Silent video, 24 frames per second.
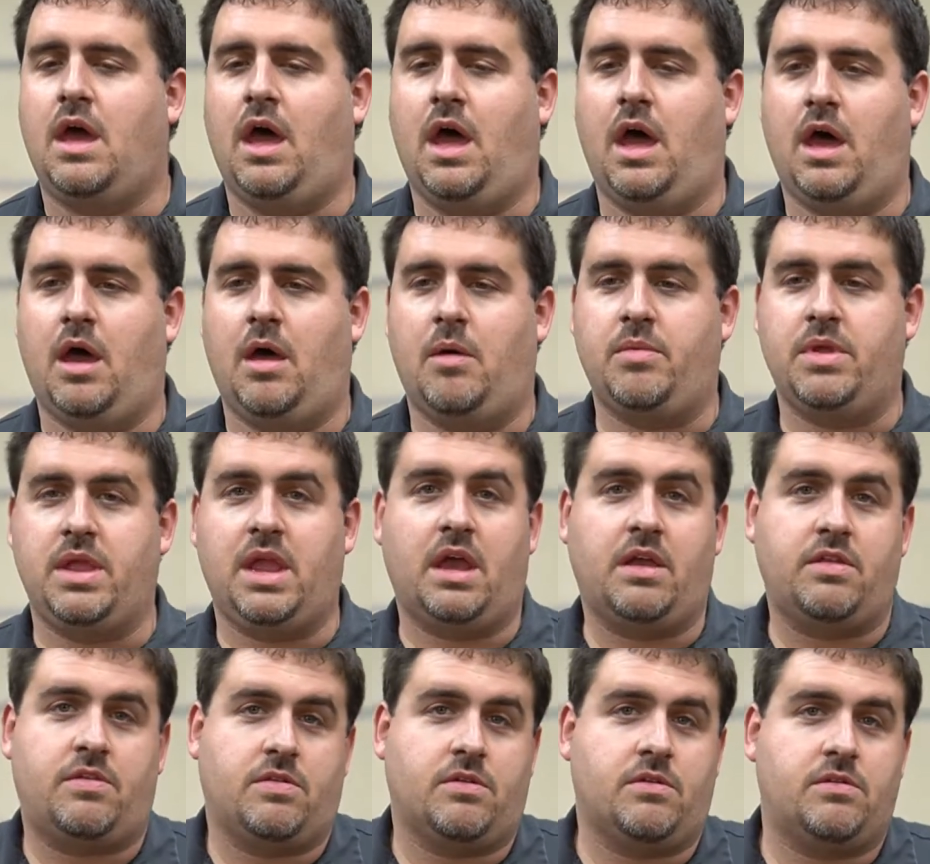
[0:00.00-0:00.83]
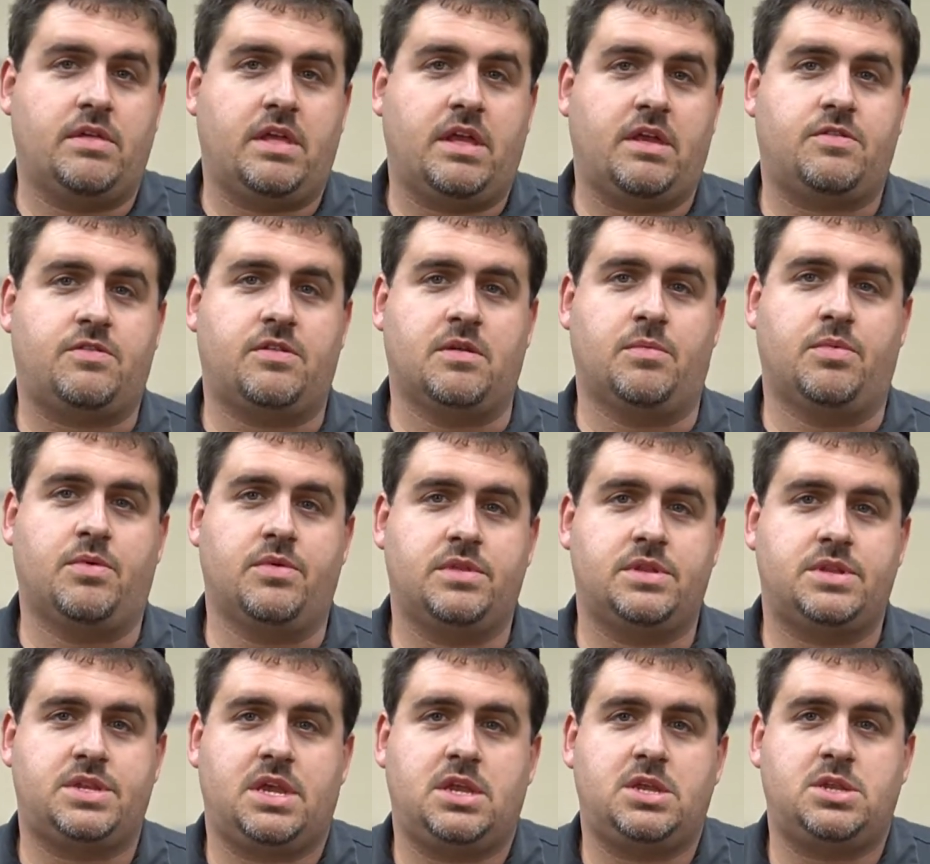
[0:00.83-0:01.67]
But yeah, it's literally that simple
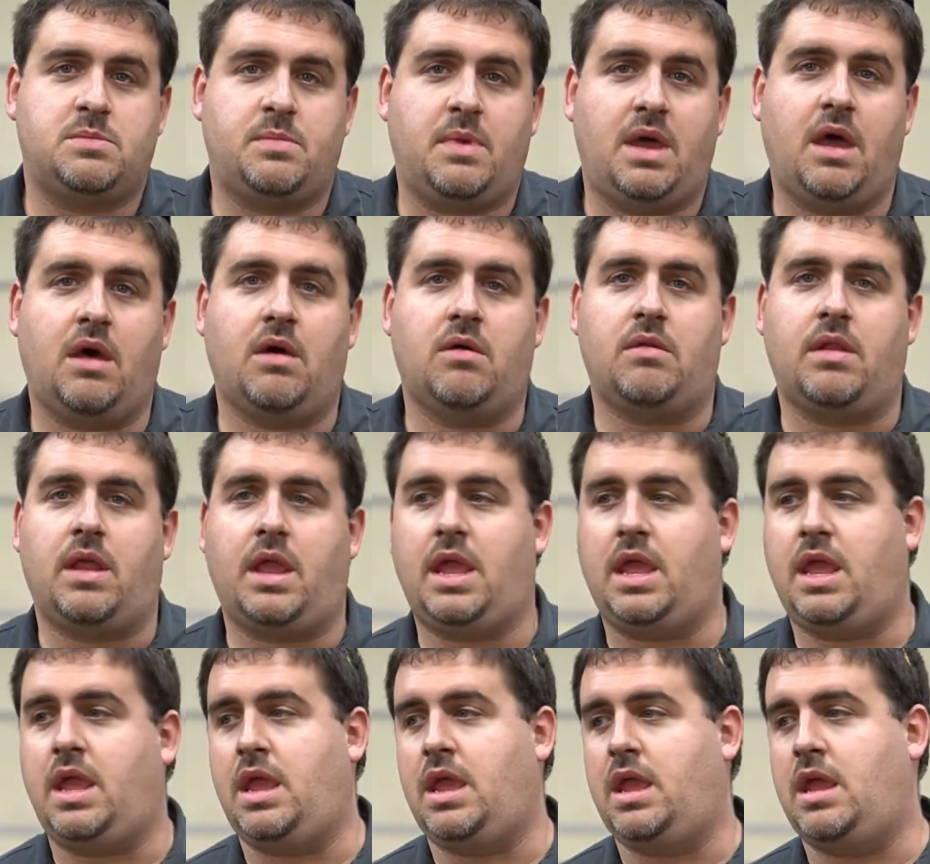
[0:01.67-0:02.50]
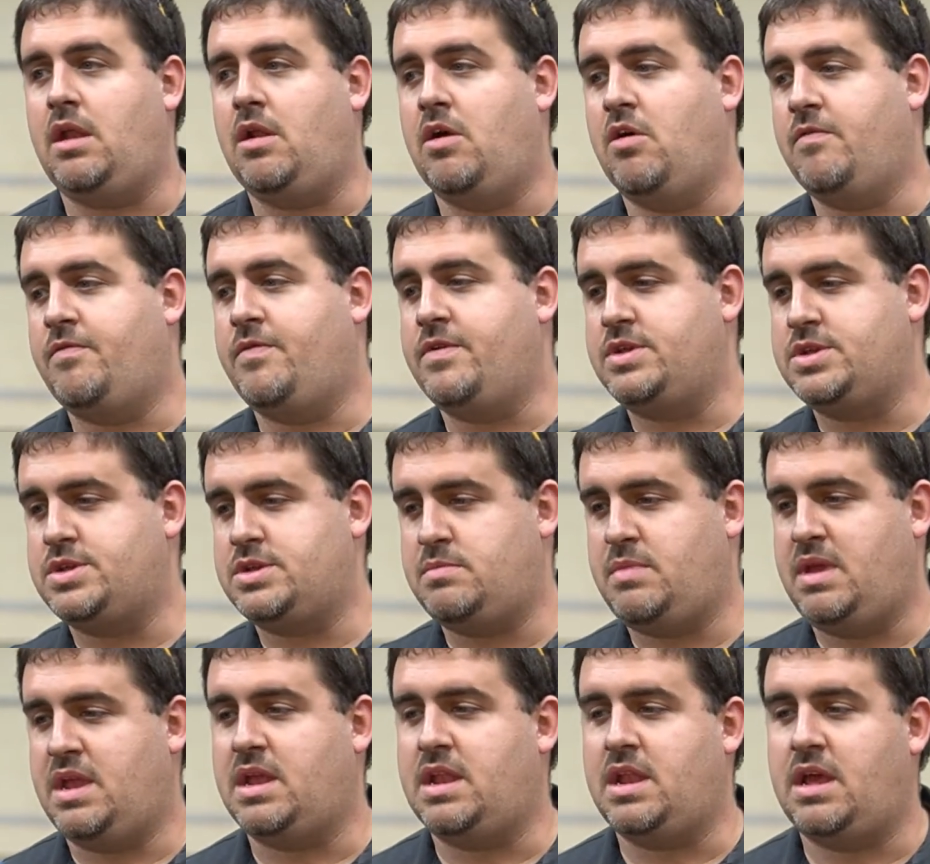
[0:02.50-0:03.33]
to change them out, and hopefully it
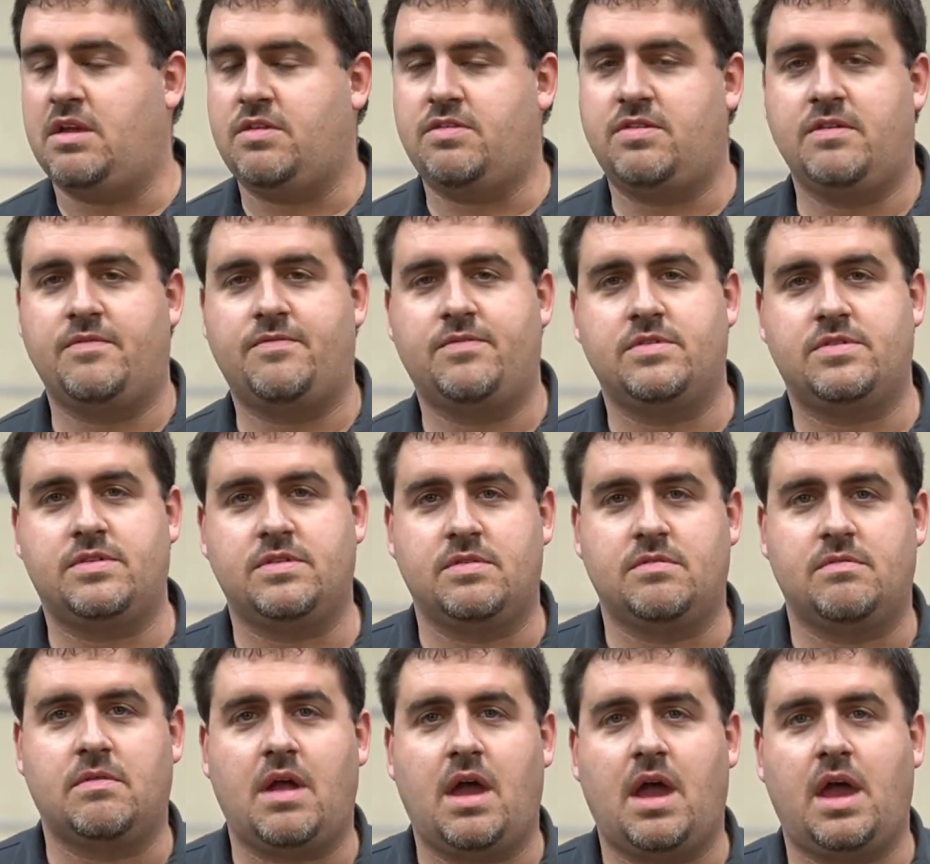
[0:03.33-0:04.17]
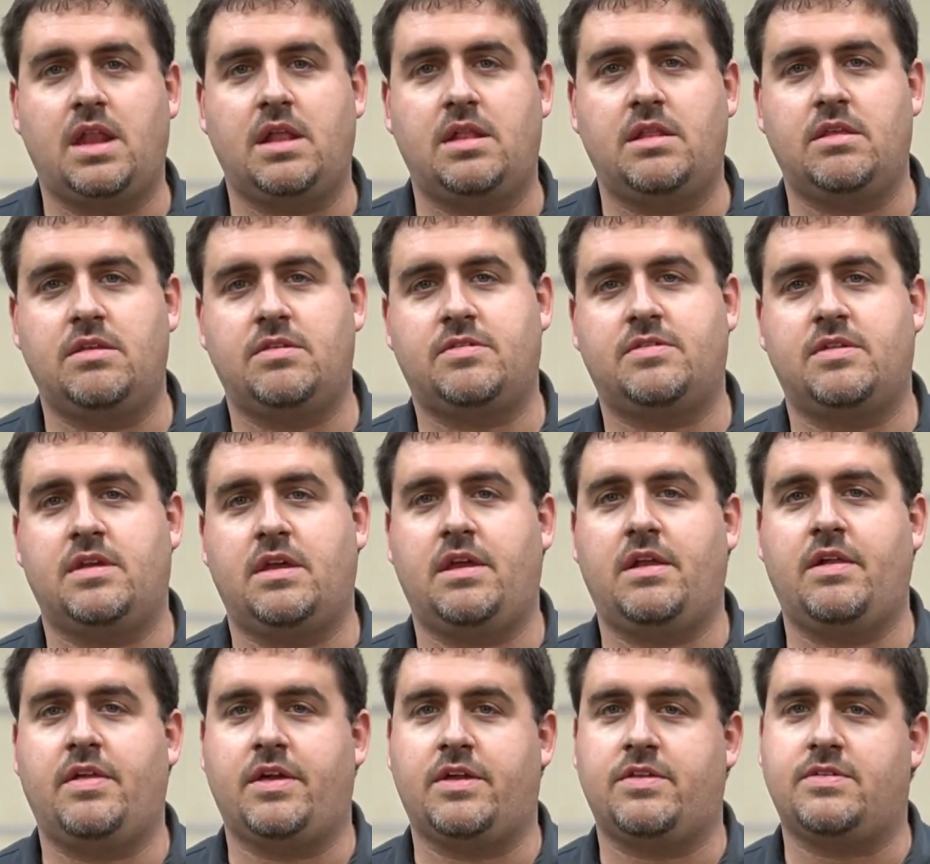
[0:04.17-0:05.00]
should make a nice difference in the ride in this
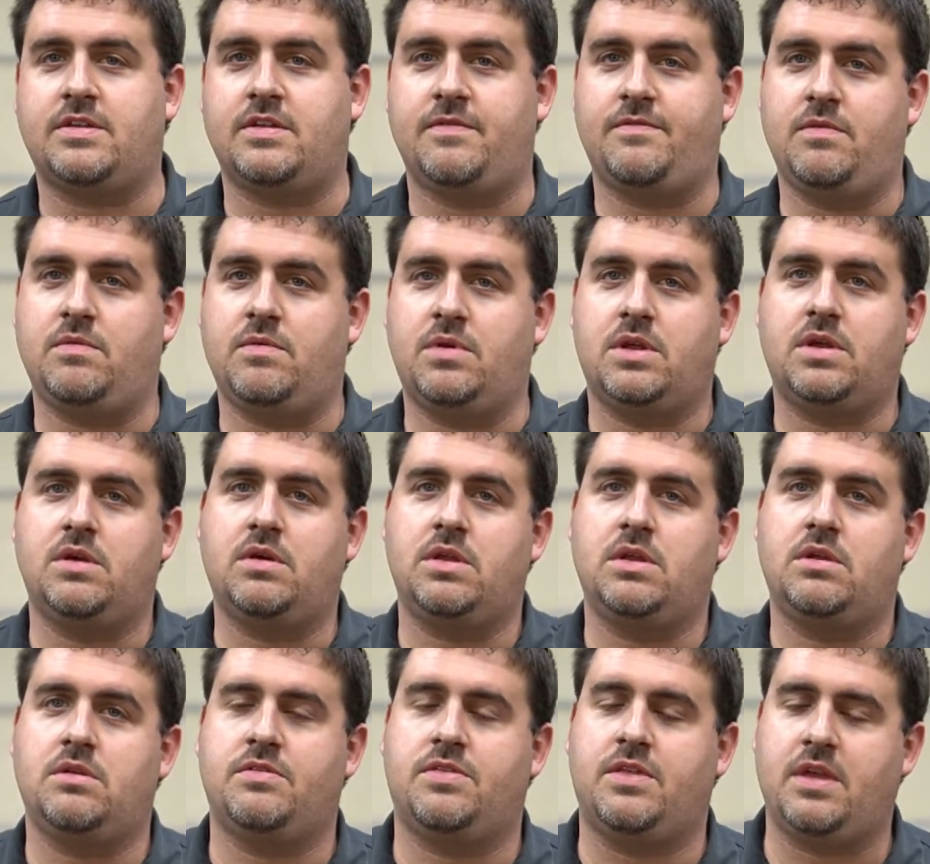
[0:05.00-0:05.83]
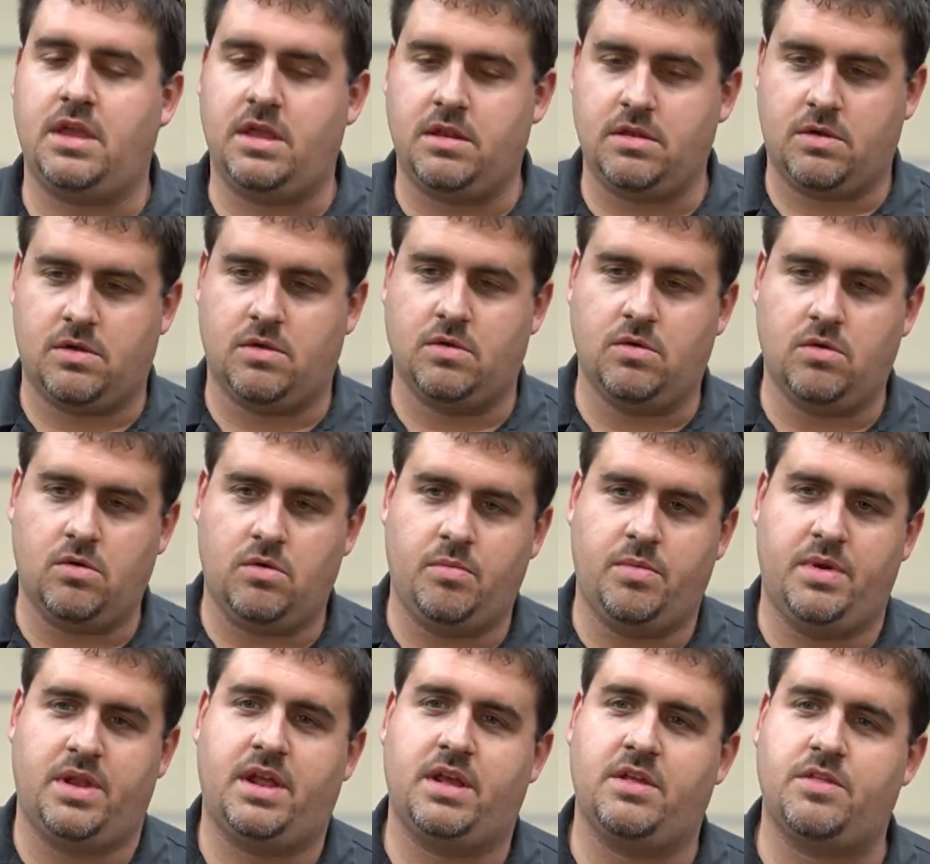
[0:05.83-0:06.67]
thing. Like I said, if you want to go your thing,
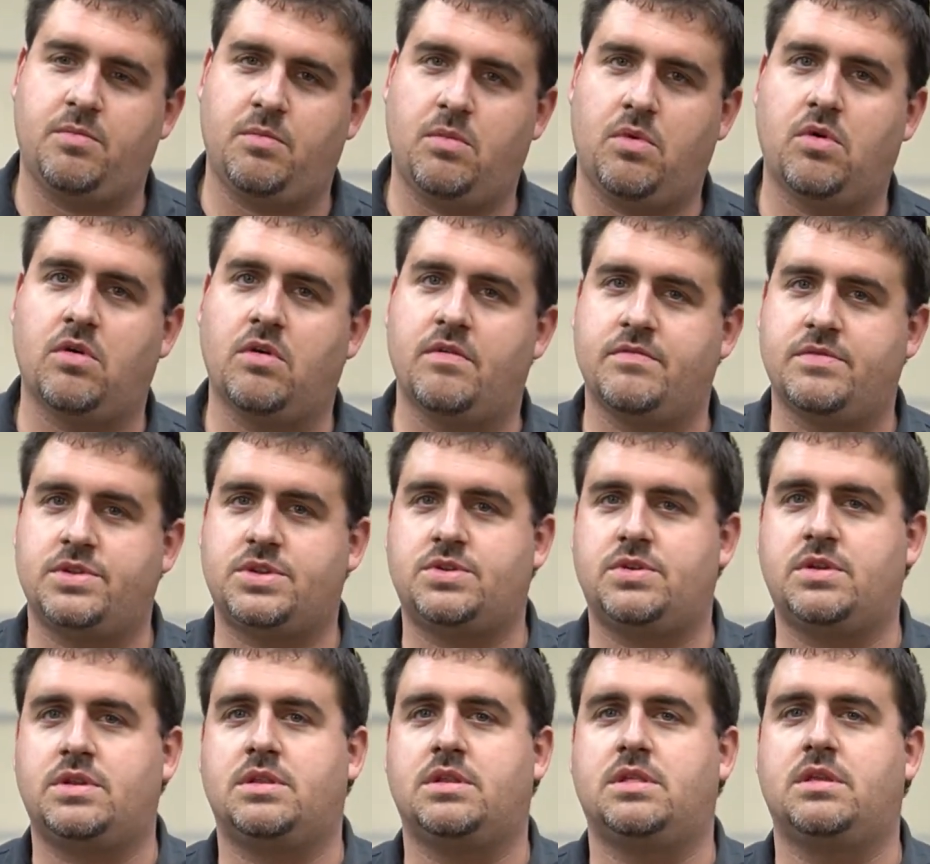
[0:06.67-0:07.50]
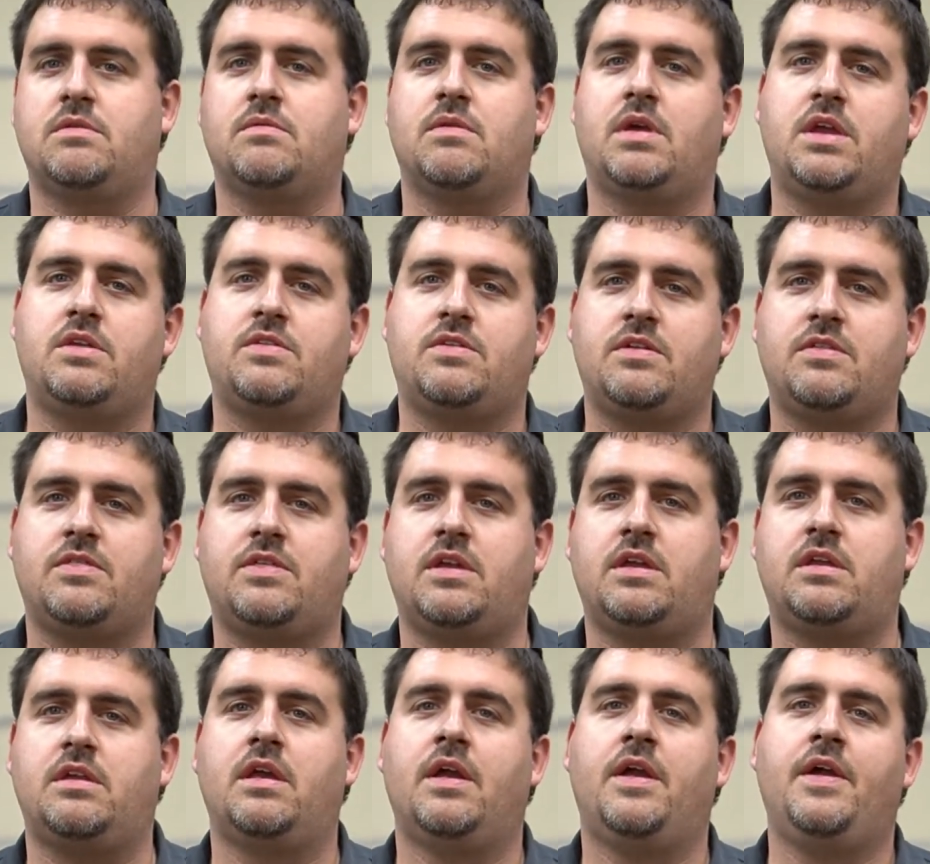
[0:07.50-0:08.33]
cool, but that's more of a strictly racing
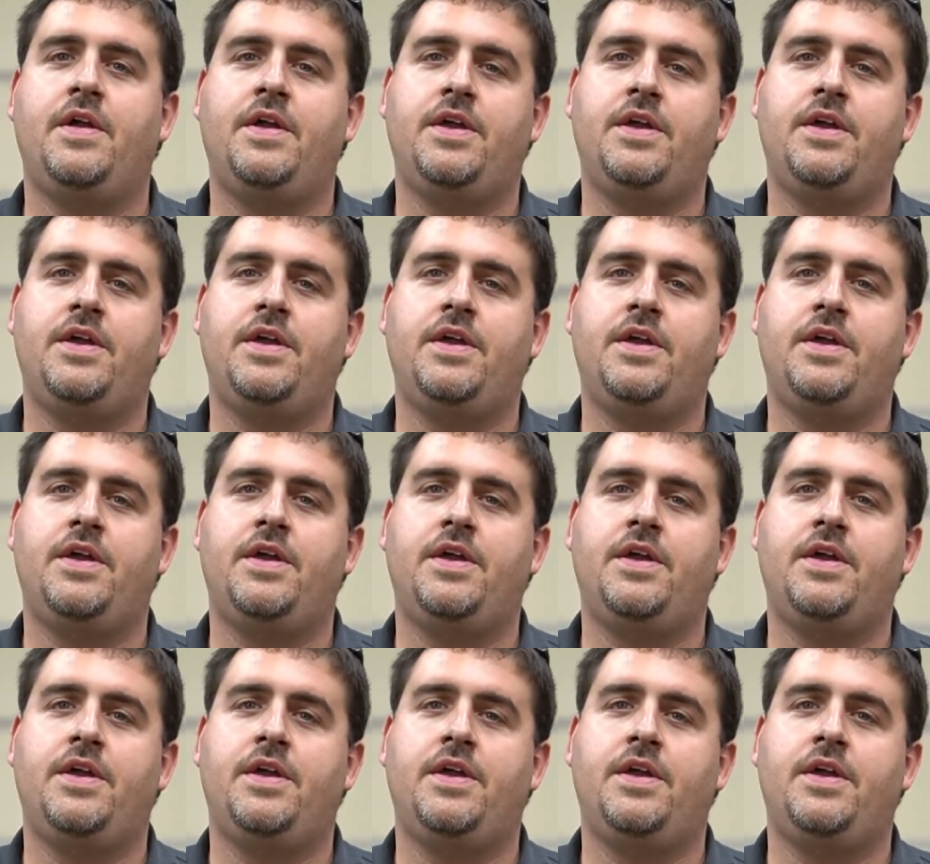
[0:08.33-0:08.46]
thing.